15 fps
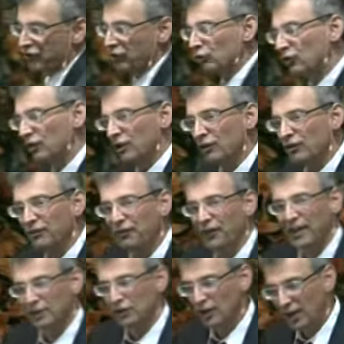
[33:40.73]
So, it's
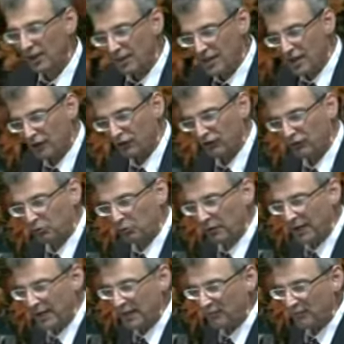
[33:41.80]
funny. Look at the
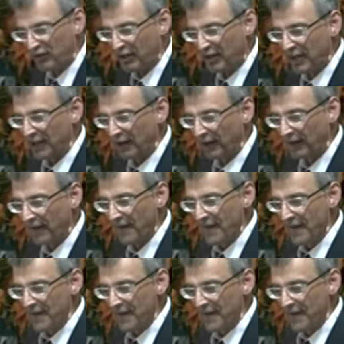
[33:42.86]
extremes here